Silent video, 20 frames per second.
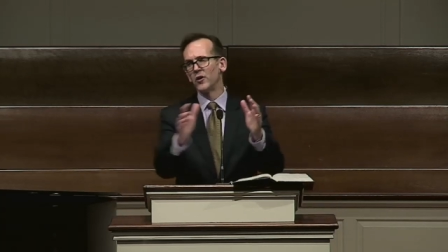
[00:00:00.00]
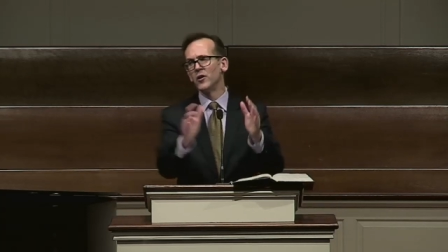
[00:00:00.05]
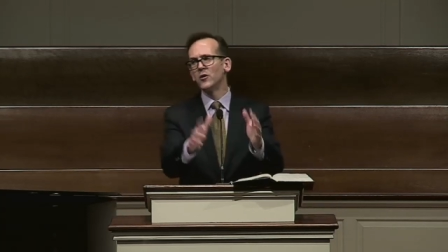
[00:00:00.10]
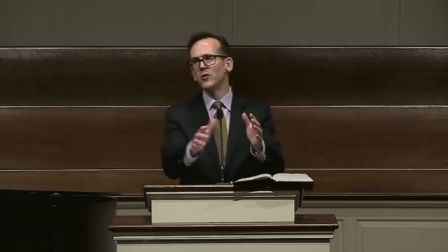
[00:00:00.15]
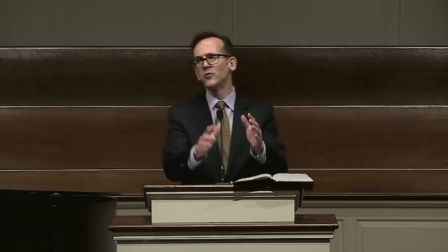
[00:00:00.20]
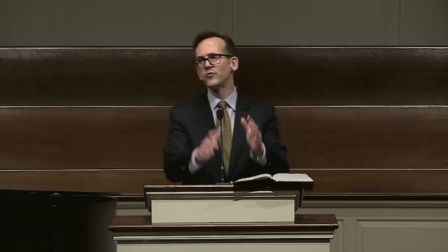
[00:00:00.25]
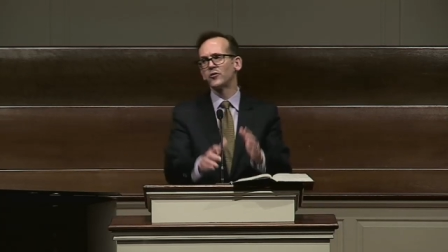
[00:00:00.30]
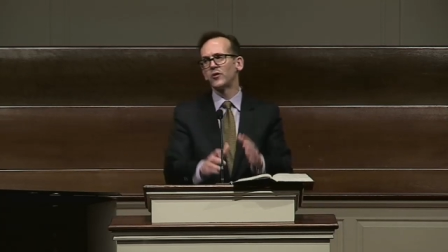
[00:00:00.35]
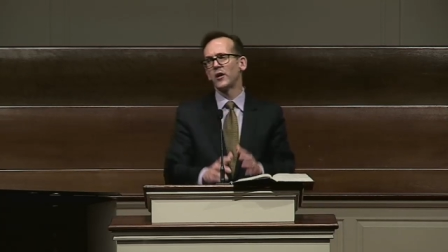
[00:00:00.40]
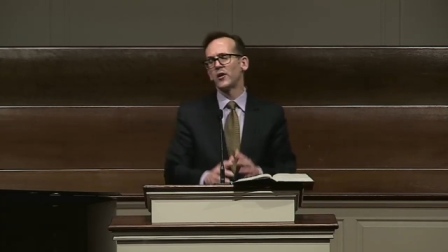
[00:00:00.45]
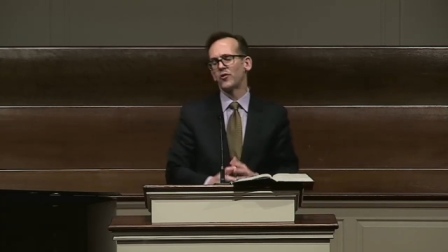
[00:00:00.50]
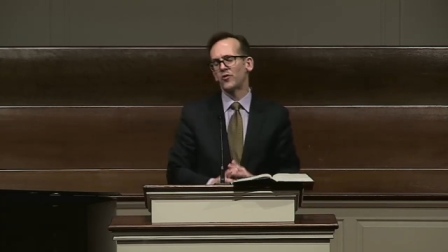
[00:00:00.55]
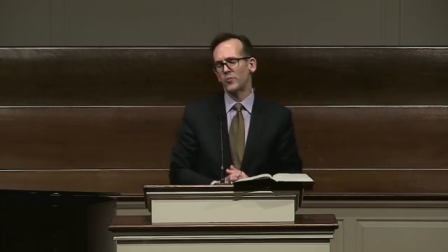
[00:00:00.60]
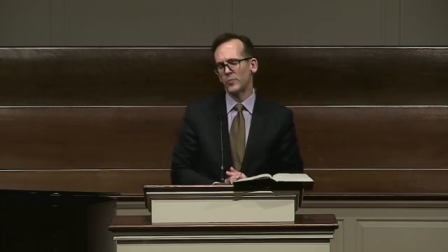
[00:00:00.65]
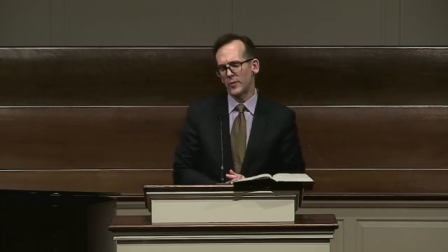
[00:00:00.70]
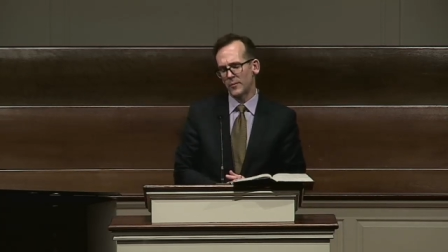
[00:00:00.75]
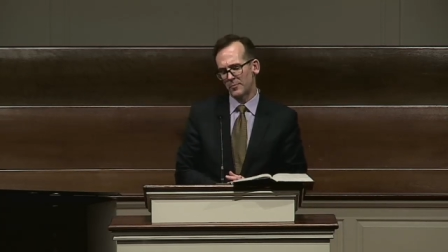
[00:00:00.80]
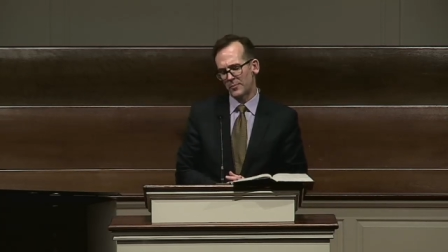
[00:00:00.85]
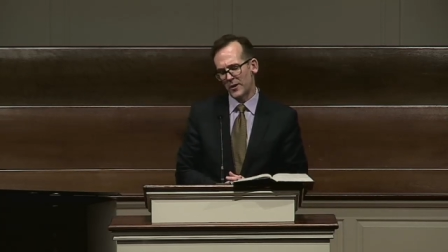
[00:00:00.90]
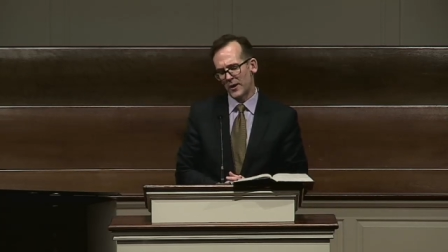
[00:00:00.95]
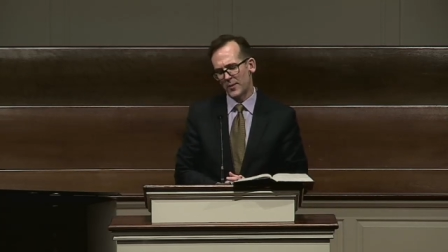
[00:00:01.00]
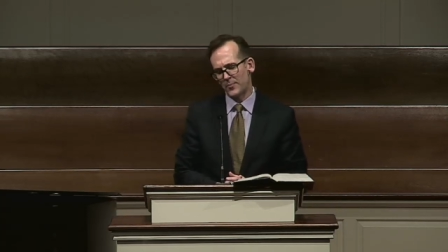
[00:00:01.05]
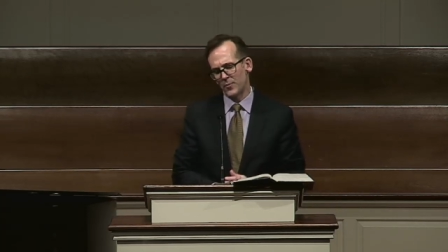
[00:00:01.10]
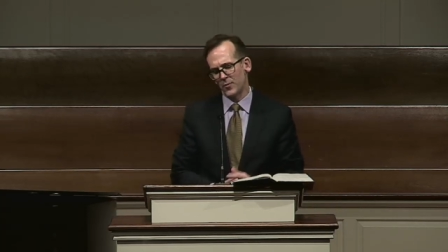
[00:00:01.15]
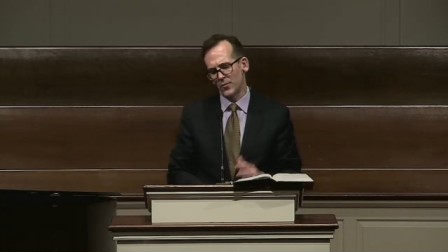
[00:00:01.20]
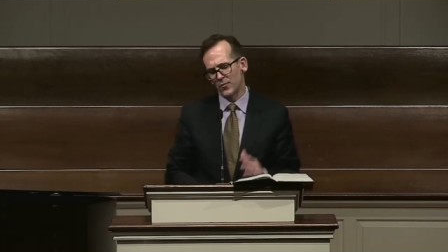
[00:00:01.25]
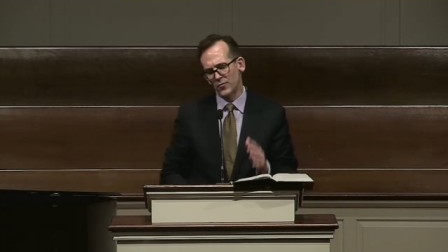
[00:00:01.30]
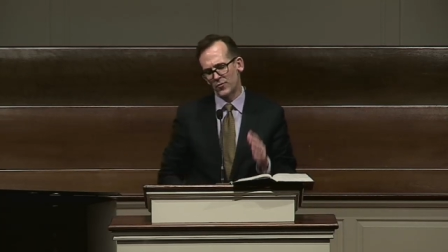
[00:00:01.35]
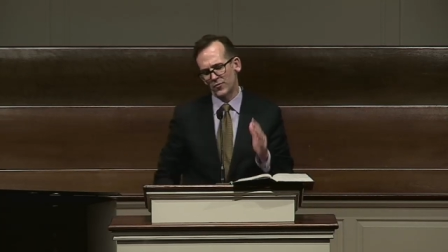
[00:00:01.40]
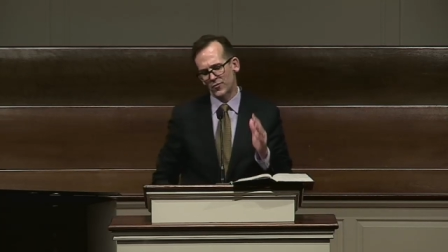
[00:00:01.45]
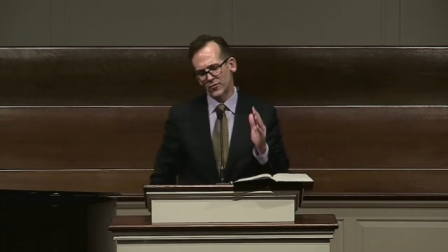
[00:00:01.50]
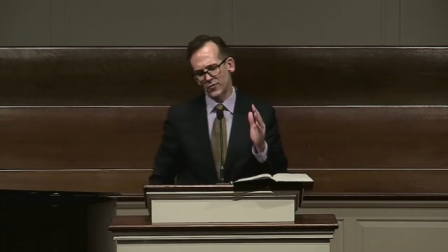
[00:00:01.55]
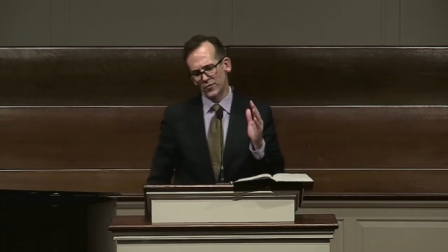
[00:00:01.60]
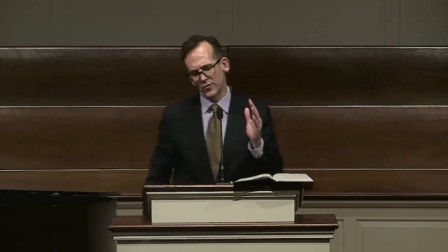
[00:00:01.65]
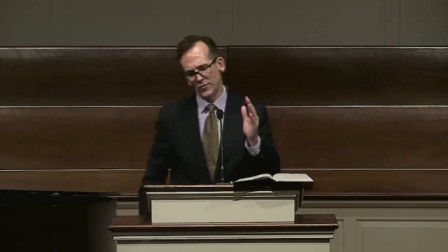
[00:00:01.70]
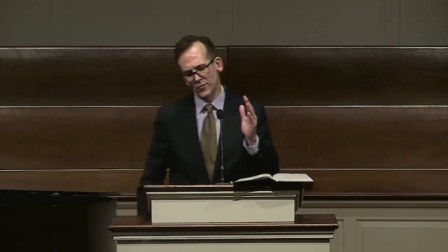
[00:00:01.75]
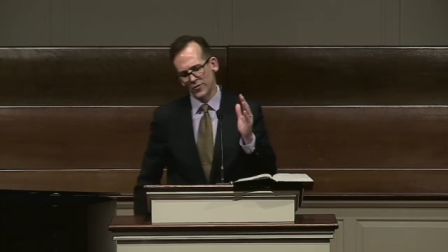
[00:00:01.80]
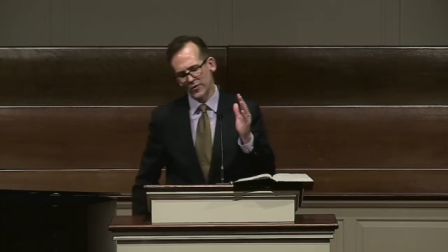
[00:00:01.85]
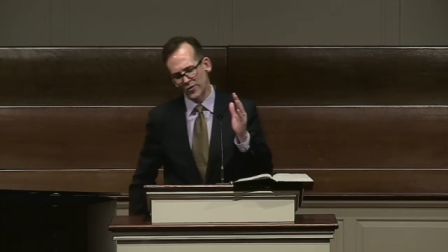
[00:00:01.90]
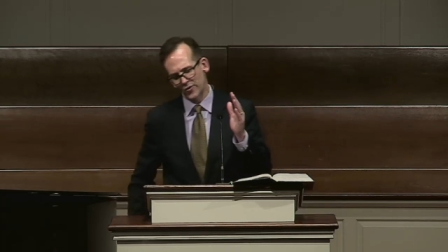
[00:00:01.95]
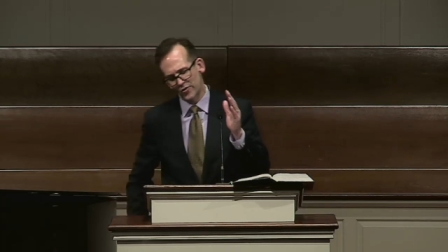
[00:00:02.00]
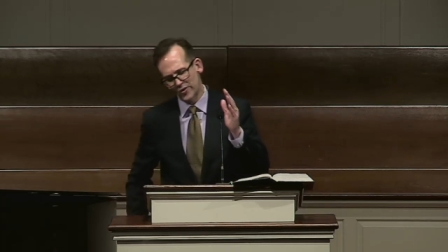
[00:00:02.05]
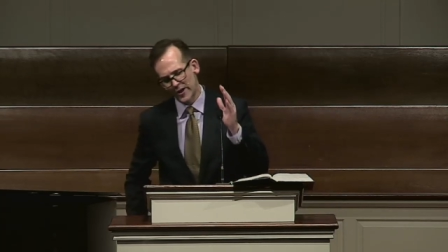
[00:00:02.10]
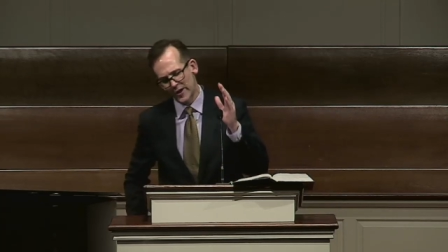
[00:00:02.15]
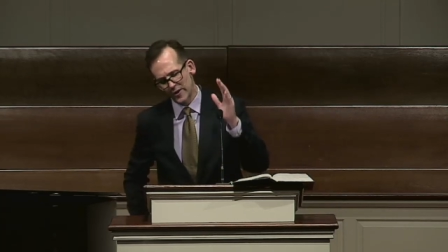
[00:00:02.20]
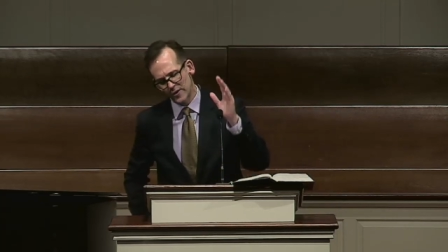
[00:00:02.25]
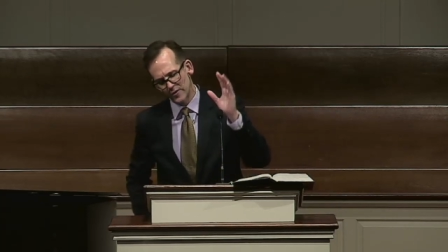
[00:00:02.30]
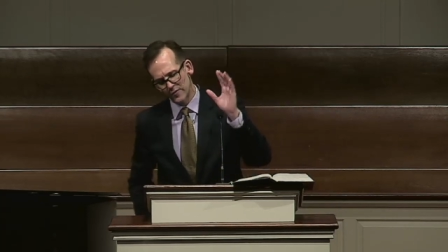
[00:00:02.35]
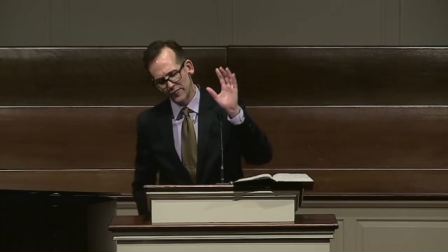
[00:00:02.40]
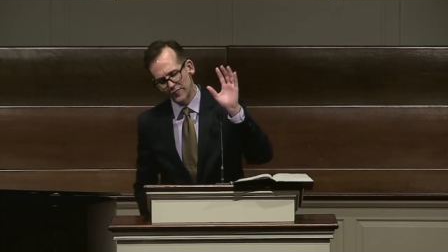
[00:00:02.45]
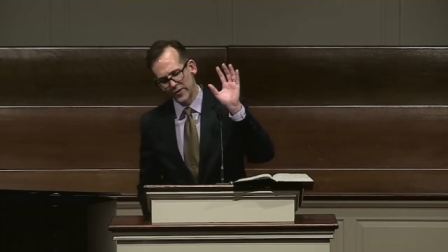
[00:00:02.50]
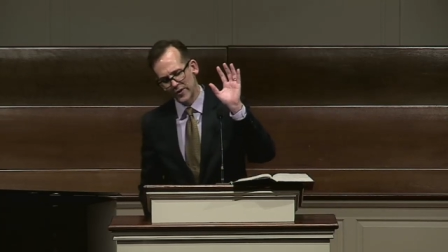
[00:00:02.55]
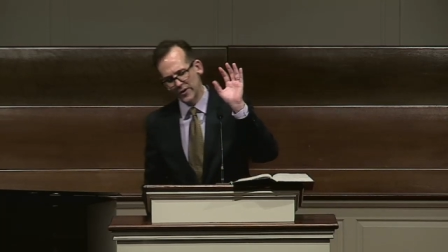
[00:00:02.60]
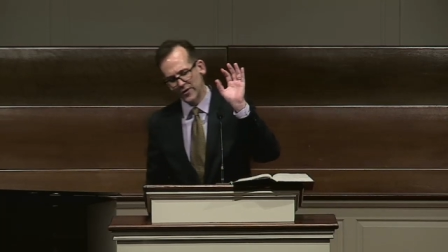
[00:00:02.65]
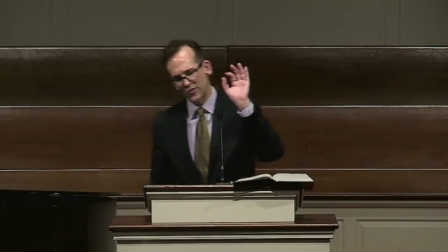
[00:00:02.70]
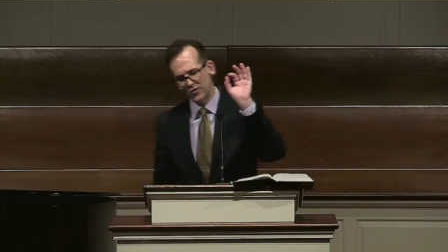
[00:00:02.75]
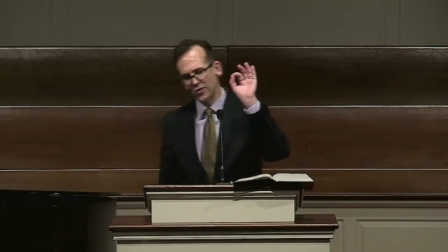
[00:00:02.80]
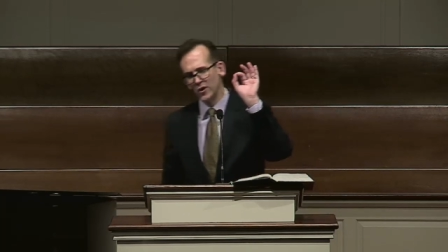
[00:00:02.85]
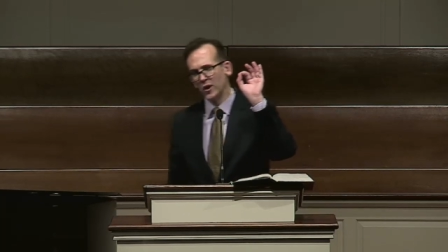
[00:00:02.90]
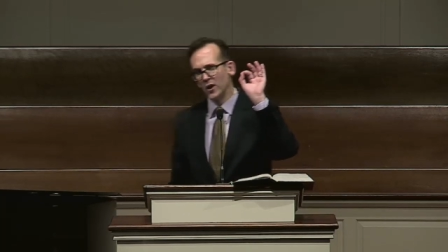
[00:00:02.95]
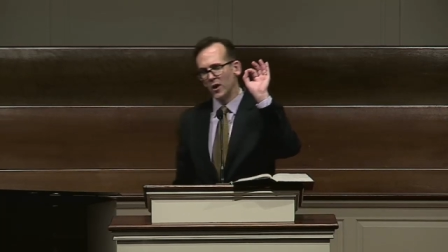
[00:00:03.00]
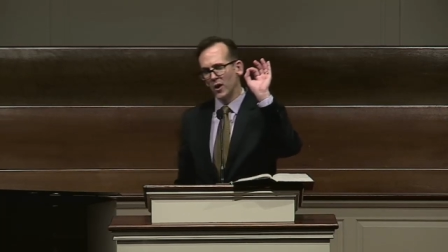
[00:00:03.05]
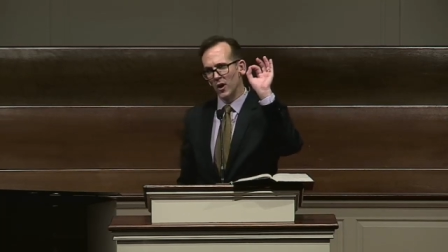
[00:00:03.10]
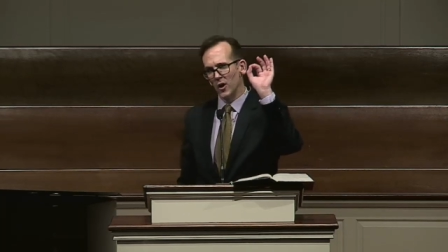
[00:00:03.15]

Old Testament people through the sacrifice